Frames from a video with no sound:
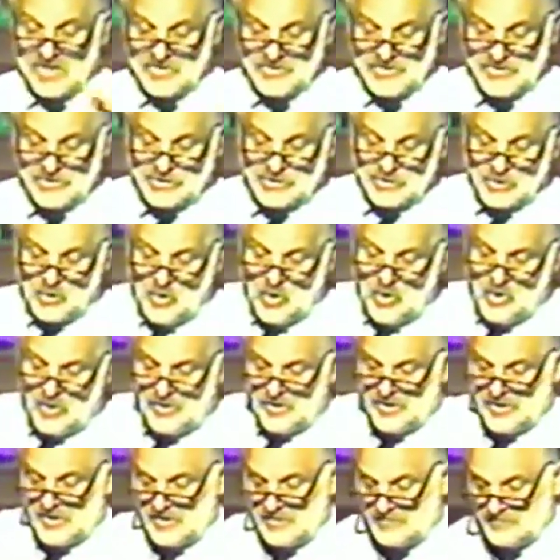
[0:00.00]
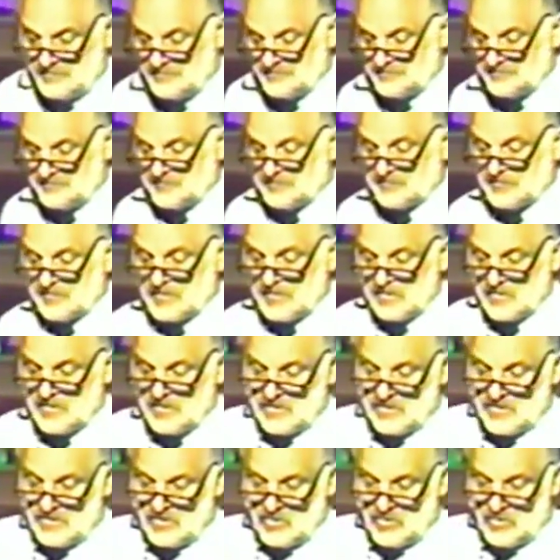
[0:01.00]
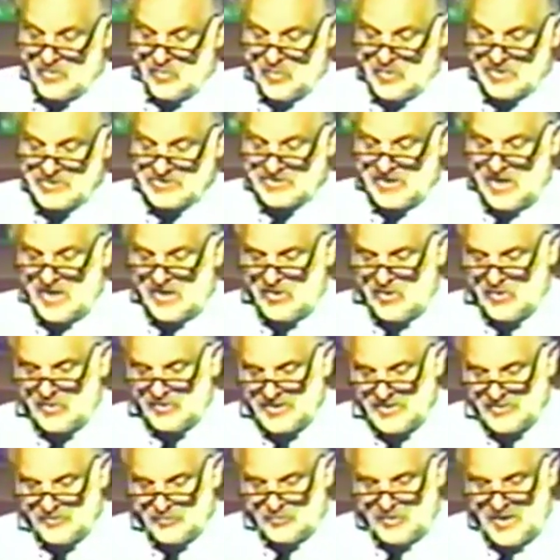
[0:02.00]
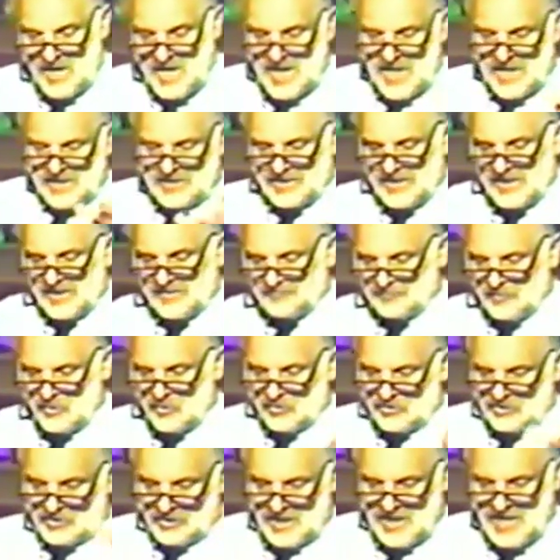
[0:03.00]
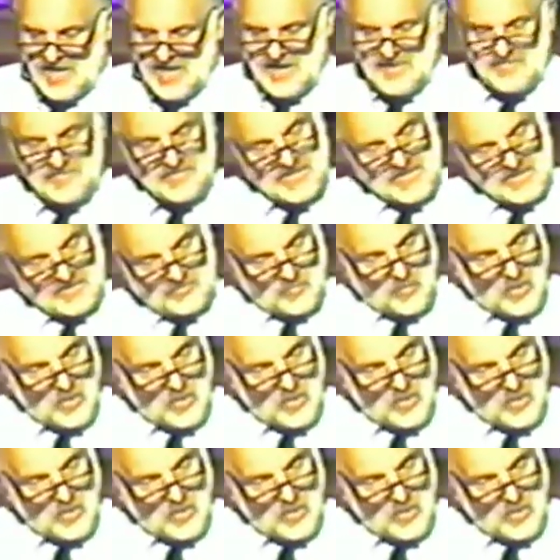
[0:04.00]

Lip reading: the Torah was not only read and proclaimed, it